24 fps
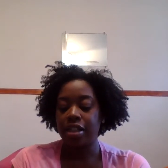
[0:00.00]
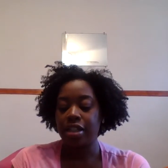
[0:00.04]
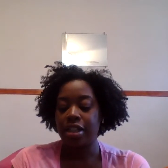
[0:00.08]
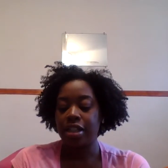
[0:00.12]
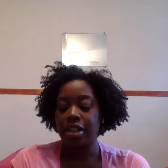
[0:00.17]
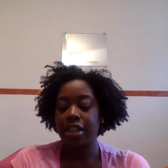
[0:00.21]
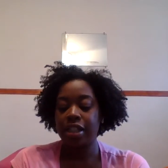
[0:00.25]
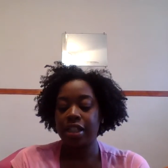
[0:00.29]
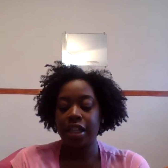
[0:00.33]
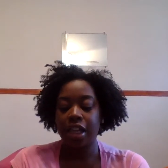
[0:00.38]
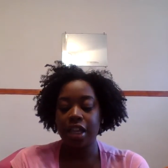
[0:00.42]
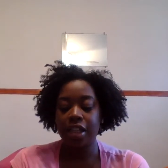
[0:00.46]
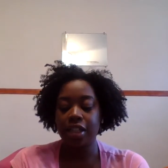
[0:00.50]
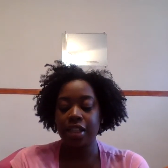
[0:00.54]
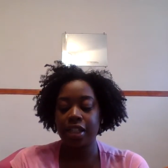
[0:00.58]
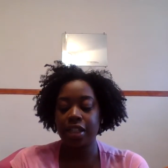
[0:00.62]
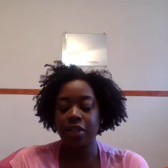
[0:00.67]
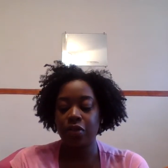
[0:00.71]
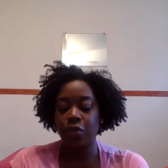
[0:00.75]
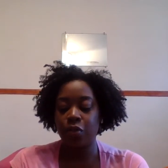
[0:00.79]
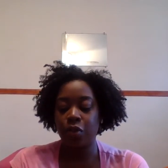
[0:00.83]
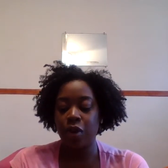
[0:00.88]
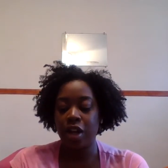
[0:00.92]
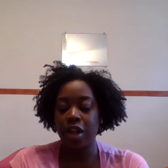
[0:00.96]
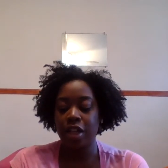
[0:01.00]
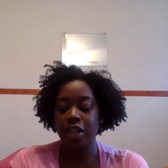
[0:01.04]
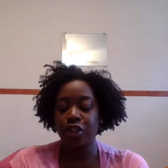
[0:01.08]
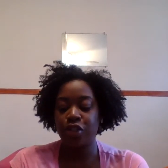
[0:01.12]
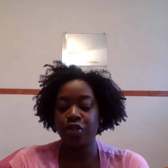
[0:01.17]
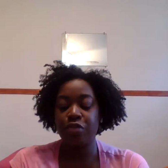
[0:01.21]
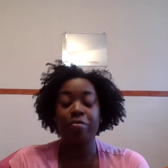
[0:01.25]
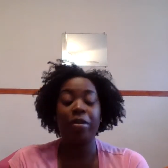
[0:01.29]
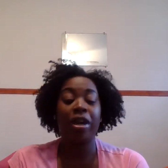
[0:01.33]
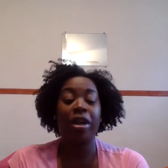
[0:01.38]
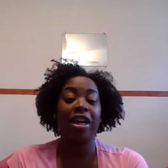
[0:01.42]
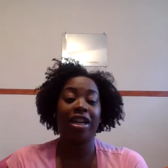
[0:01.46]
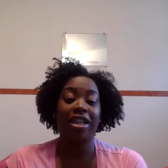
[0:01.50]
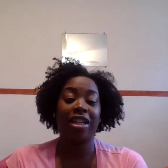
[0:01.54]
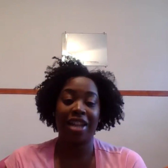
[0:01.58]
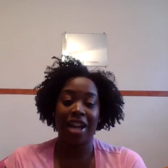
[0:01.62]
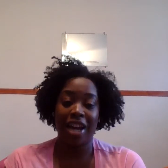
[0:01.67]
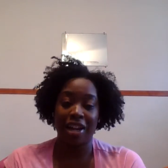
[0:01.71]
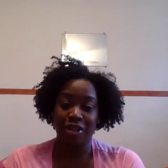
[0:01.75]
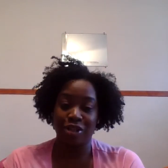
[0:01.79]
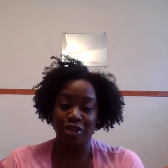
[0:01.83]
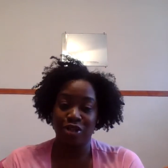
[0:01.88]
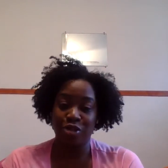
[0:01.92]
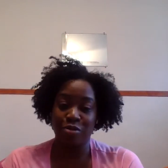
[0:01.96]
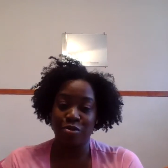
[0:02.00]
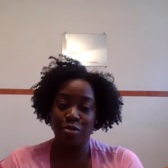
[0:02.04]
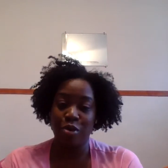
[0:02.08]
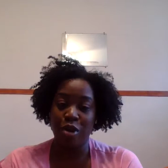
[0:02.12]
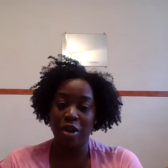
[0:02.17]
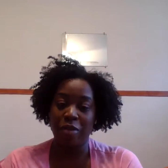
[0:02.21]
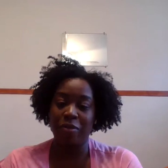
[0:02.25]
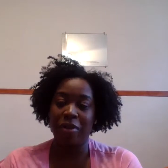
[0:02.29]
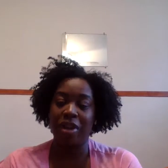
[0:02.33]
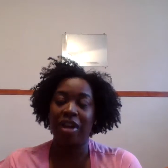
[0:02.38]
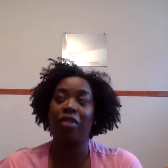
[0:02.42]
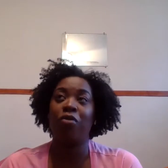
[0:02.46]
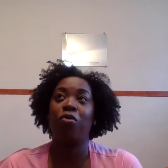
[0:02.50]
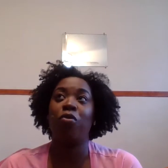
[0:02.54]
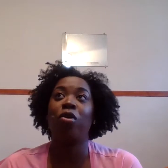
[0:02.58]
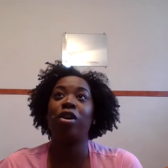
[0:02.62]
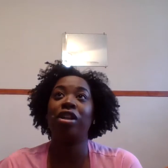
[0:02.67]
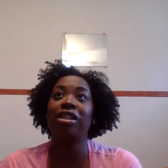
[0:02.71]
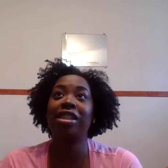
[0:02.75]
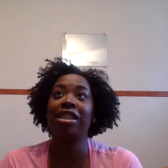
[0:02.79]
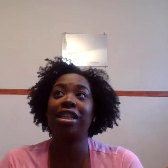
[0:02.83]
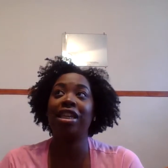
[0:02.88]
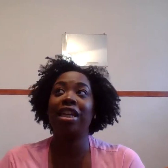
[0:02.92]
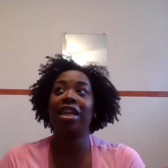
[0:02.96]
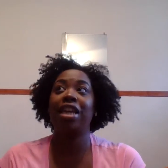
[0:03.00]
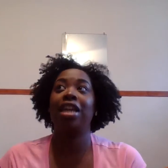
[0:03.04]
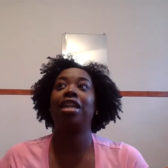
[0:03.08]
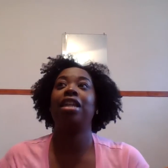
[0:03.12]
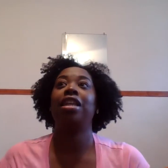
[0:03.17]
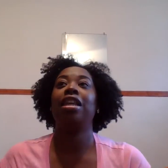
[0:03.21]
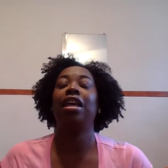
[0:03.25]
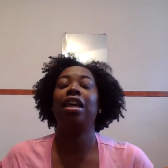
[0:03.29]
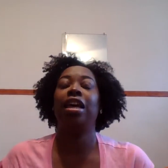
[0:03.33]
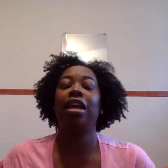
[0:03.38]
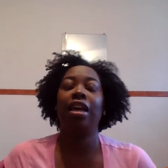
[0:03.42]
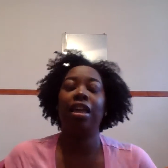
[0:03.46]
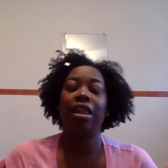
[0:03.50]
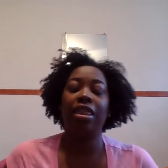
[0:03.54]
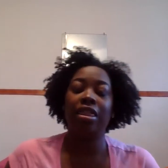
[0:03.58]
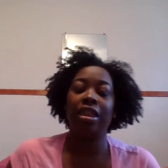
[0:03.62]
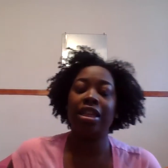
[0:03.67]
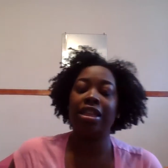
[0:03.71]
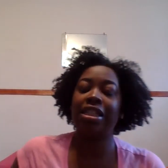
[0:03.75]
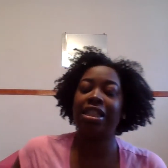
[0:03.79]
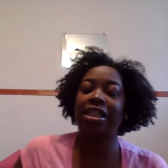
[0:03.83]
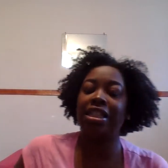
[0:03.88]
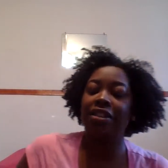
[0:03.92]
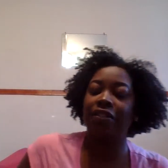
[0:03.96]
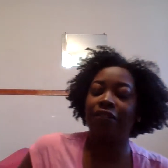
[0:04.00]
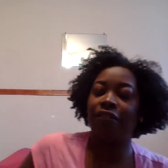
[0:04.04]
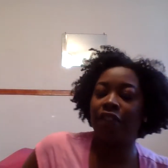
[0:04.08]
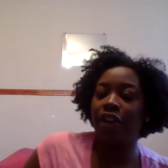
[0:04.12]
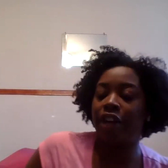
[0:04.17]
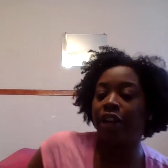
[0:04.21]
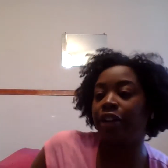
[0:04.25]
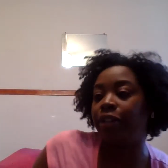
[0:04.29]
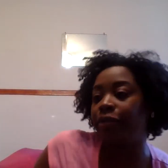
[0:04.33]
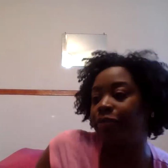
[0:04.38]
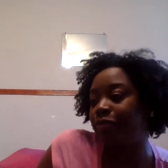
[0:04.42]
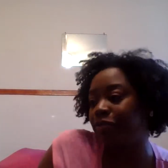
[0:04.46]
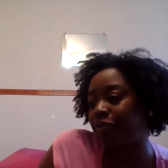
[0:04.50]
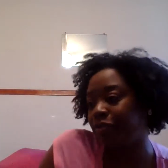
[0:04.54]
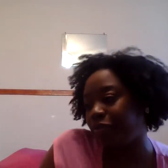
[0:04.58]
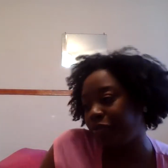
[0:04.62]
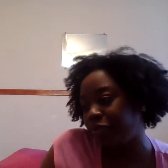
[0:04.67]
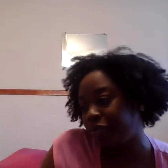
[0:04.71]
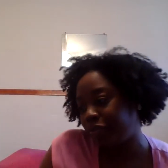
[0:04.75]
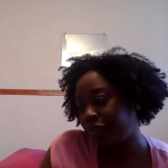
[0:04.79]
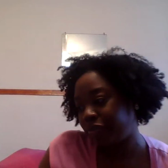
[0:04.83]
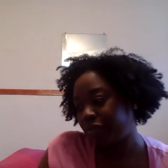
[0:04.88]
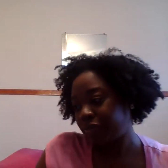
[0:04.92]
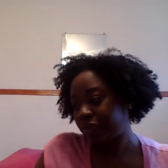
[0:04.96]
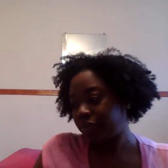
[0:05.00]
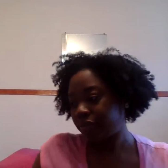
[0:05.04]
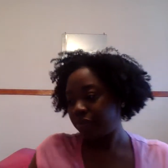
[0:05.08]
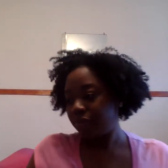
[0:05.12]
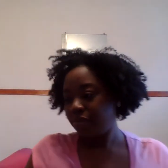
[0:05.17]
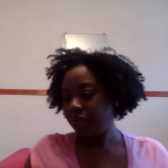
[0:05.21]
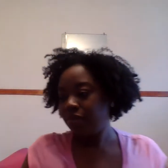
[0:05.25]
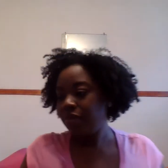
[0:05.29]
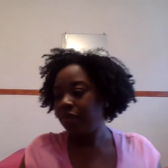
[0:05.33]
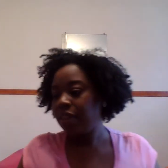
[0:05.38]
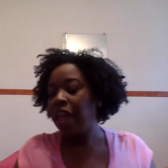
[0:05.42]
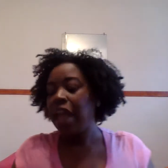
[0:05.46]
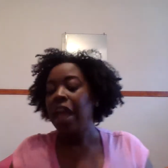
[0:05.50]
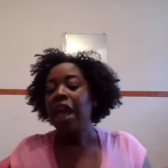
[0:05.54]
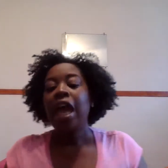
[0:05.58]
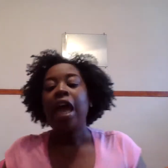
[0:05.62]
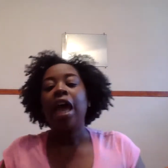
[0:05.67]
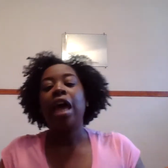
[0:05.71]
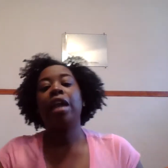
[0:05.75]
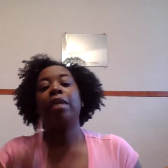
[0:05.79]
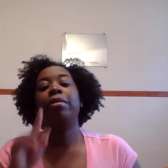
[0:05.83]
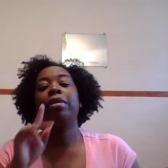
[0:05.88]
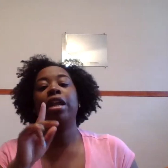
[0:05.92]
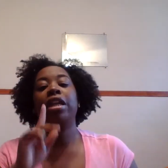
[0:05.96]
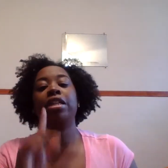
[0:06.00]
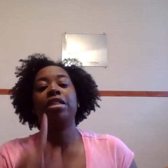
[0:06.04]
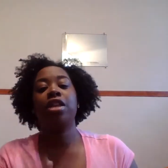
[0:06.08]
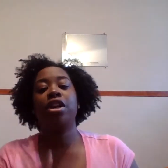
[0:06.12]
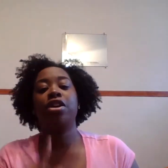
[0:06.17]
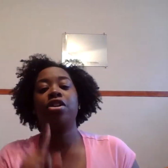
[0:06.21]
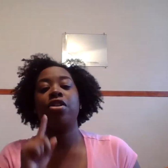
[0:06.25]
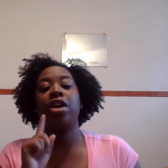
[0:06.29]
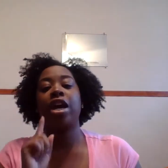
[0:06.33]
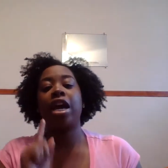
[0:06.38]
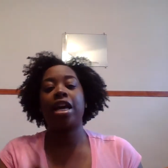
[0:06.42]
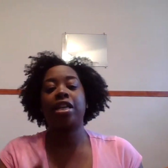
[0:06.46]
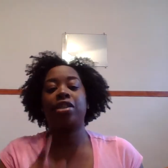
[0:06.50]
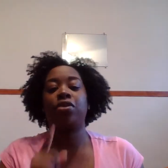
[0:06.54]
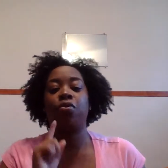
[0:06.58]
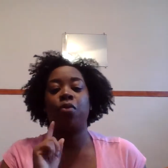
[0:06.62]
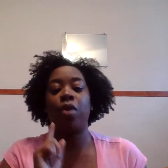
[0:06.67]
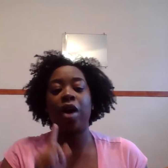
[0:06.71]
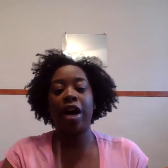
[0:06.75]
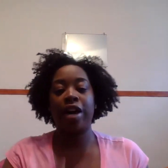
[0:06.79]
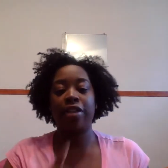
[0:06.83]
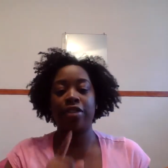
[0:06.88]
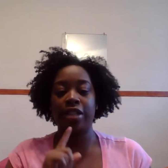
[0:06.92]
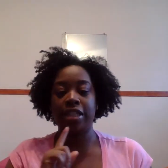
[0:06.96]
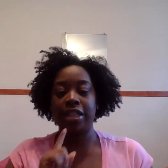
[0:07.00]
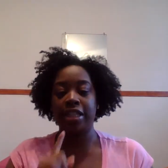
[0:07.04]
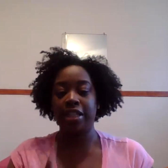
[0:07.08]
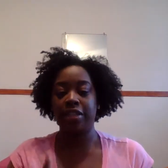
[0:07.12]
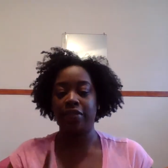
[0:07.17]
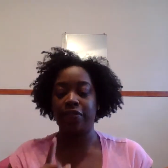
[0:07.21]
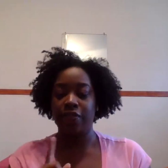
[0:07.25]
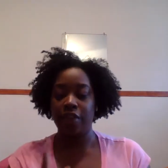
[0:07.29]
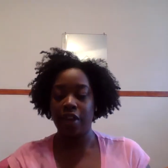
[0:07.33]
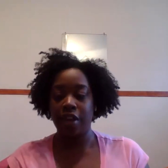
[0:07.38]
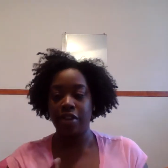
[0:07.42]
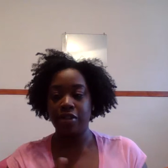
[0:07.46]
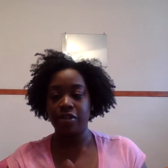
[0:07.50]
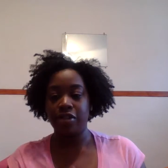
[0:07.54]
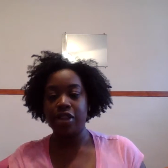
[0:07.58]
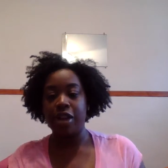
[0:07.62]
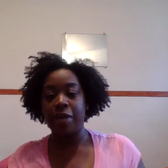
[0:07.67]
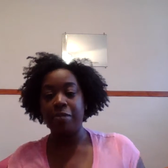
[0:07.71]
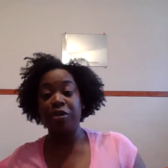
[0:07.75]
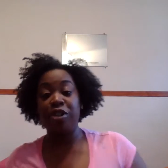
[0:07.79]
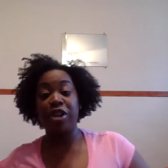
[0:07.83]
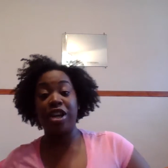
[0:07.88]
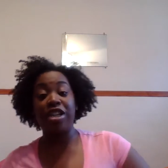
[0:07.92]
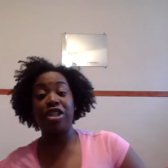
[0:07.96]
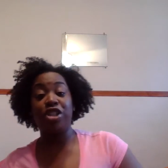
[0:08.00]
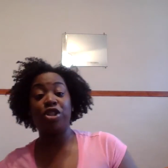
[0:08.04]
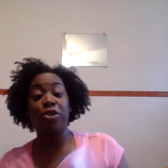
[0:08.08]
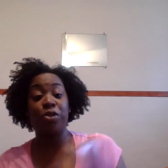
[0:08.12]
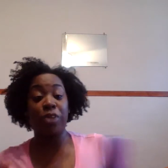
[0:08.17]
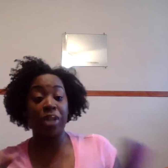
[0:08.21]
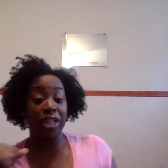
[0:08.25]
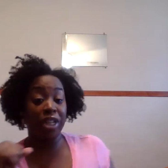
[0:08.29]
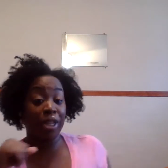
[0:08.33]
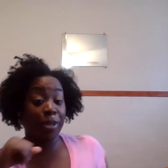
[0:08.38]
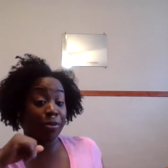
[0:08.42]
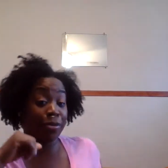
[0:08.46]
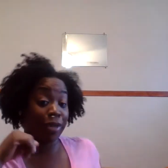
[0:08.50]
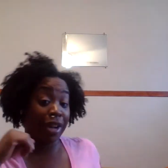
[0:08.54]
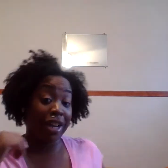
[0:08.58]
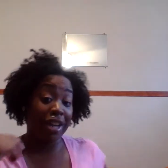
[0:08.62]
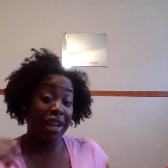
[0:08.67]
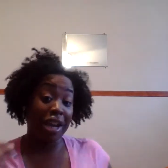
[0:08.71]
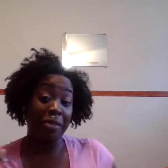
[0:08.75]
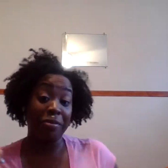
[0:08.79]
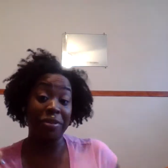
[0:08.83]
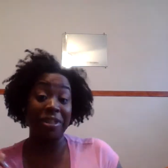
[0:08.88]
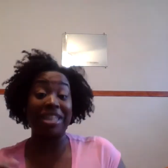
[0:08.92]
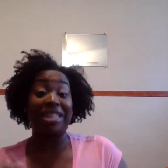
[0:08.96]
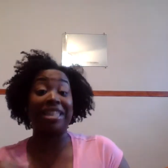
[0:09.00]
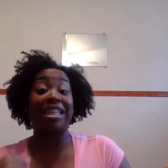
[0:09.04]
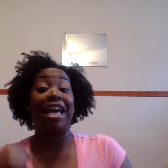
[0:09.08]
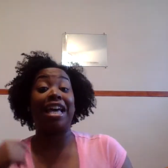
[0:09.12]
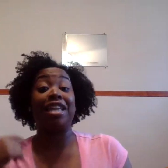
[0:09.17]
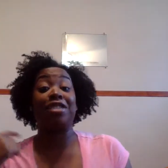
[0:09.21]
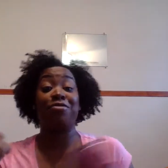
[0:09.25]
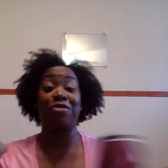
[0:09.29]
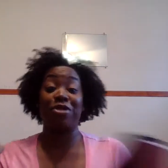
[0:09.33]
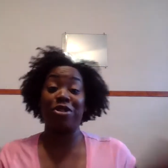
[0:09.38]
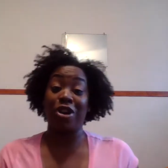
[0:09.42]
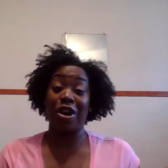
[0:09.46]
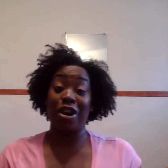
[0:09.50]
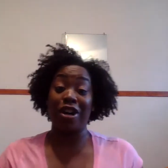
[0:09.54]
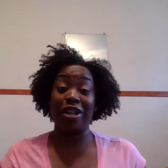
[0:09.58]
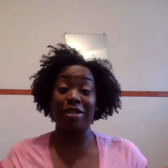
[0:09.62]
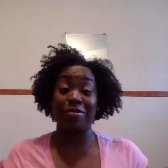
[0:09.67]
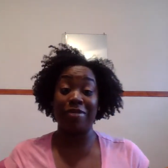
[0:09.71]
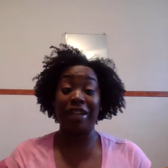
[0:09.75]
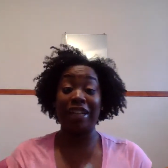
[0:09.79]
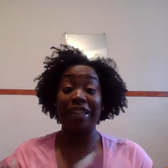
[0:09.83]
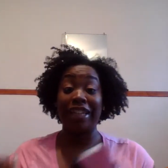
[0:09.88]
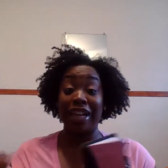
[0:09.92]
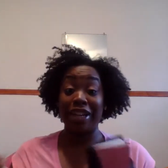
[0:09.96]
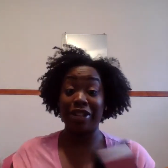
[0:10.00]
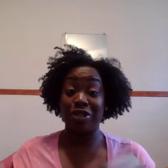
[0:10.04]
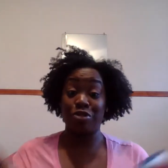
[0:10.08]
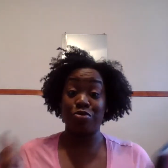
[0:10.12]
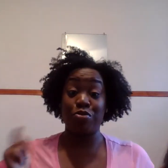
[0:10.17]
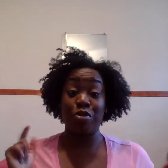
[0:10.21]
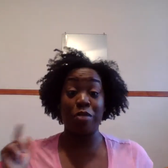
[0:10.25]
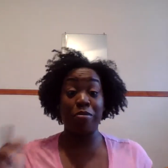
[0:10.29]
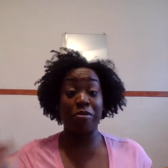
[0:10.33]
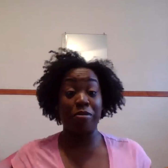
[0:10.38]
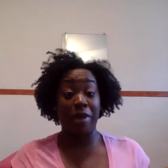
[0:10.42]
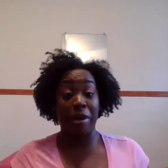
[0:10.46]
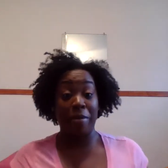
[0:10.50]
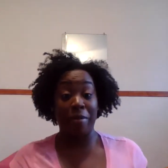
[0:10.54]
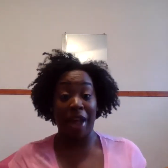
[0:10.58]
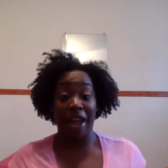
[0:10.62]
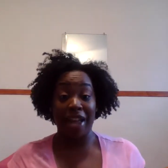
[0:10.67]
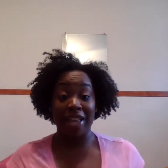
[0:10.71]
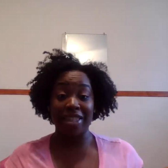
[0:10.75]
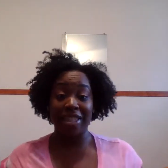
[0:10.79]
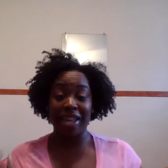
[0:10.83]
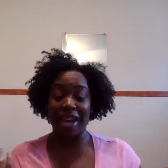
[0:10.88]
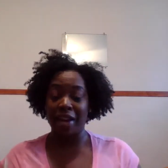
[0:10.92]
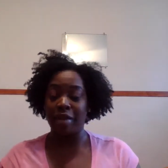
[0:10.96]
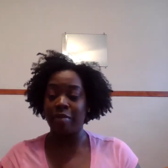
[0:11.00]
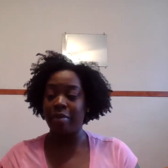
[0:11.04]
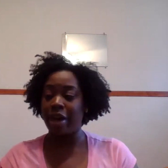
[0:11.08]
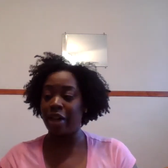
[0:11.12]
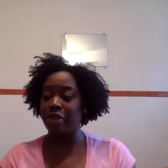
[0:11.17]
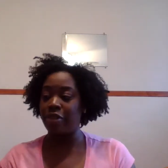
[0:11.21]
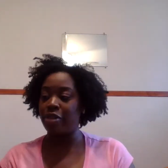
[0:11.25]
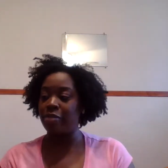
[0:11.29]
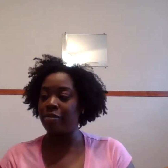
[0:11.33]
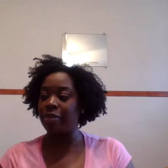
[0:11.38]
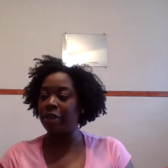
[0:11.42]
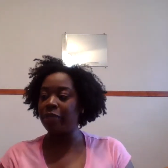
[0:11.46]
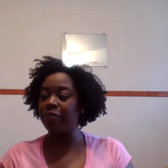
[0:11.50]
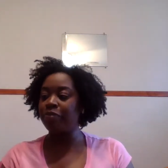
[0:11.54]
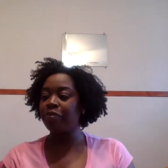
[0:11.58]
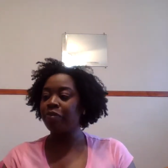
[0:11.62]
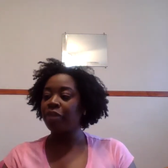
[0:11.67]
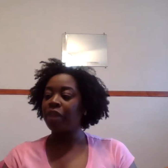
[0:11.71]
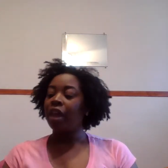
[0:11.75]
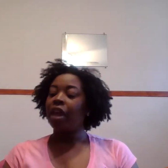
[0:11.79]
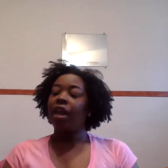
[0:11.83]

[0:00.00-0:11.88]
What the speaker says: 6 was to make a doctor's appointment. Once again, this is a fail. And I'm going to tell you guys why this is a fail. So I'm trying to straighten up right now because as we're talking about doctor's appointment, my back is kind of bothering me.